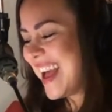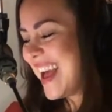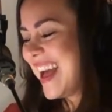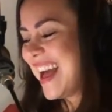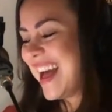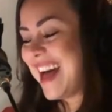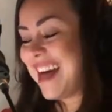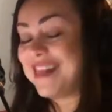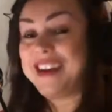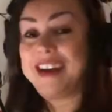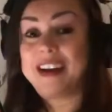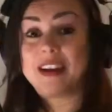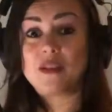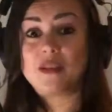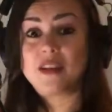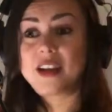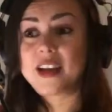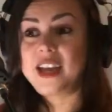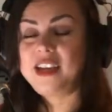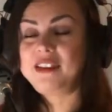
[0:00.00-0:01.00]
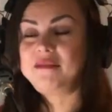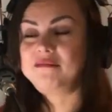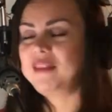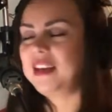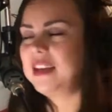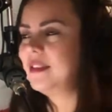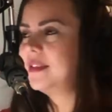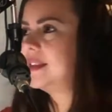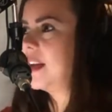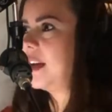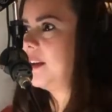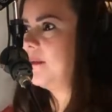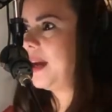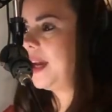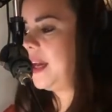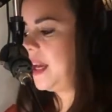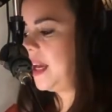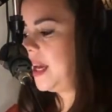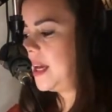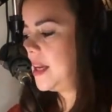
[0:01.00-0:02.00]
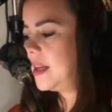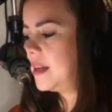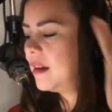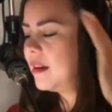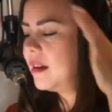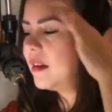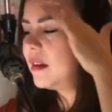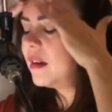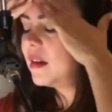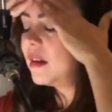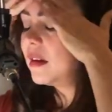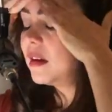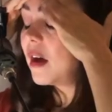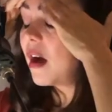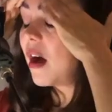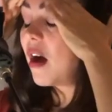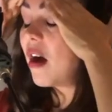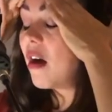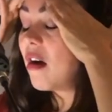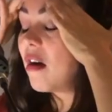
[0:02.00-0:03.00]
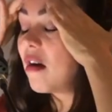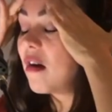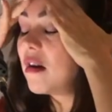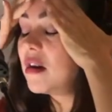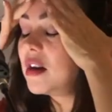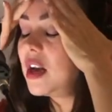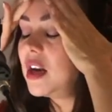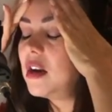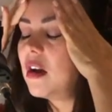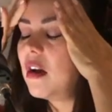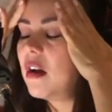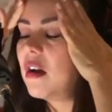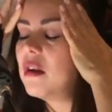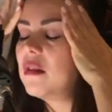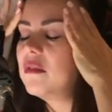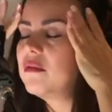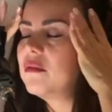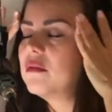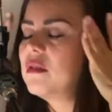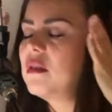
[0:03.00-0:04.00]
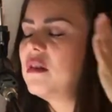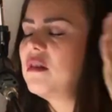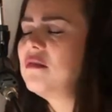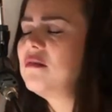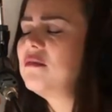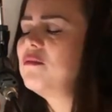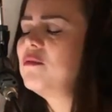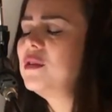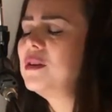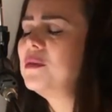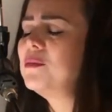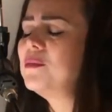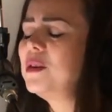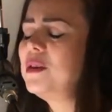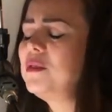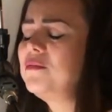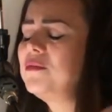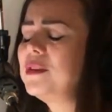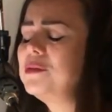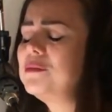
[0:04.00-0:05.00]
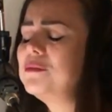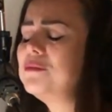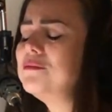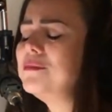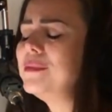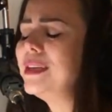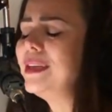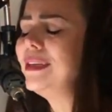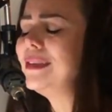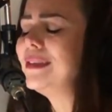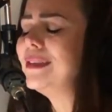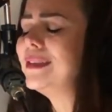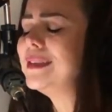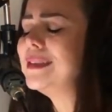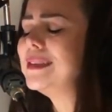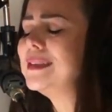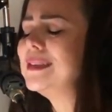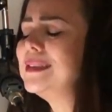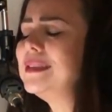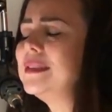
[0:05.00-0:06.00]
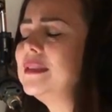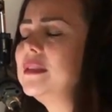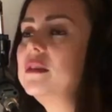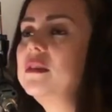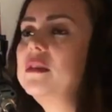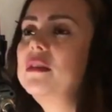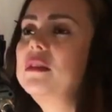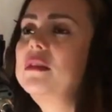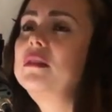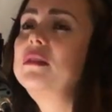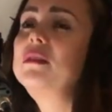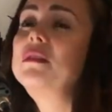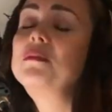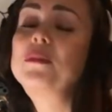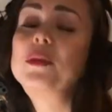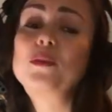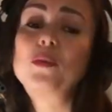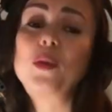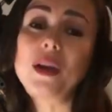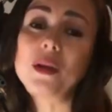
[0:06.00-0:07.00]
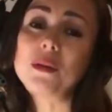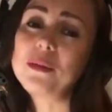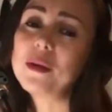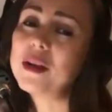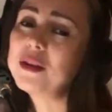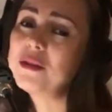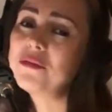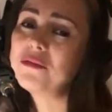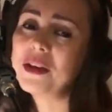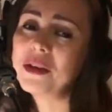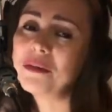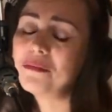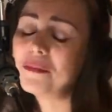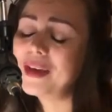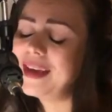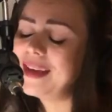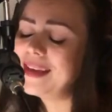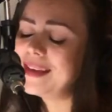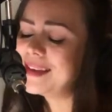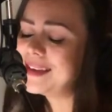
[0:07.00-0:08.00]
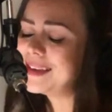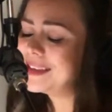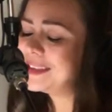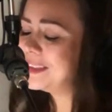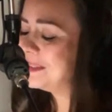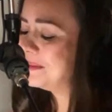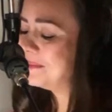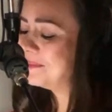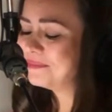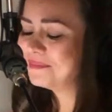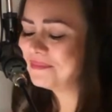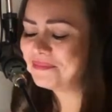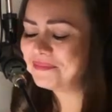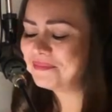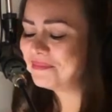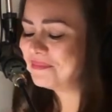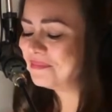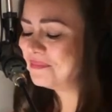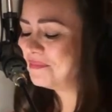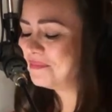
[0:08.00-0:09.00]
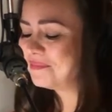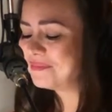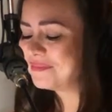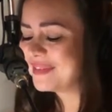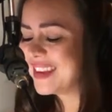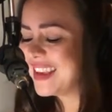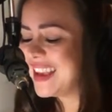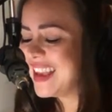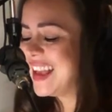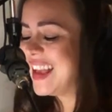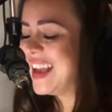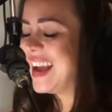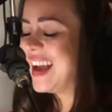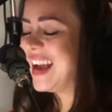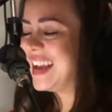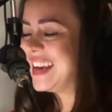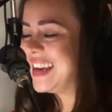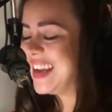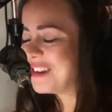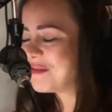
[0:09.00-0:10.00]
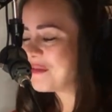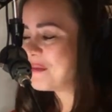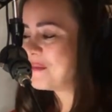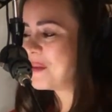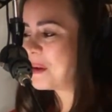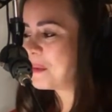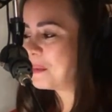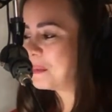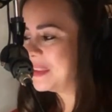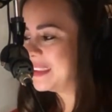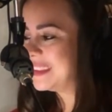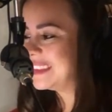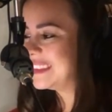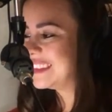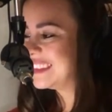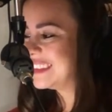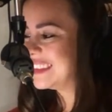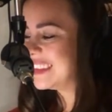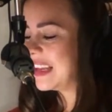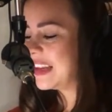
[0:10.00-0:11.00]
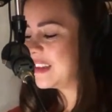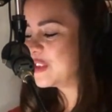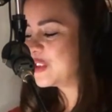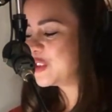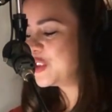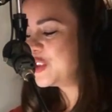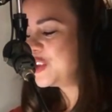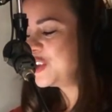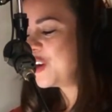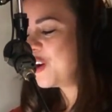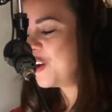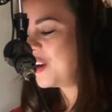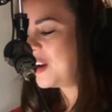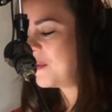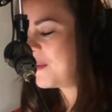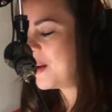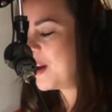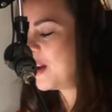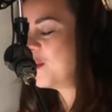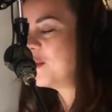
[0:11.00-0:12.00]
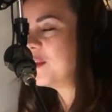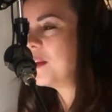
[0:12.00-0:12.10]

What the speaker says: And there I go again, inside my head, on and off. What about if I don't make it? But what about if I make it? And I remembered, it's not about all the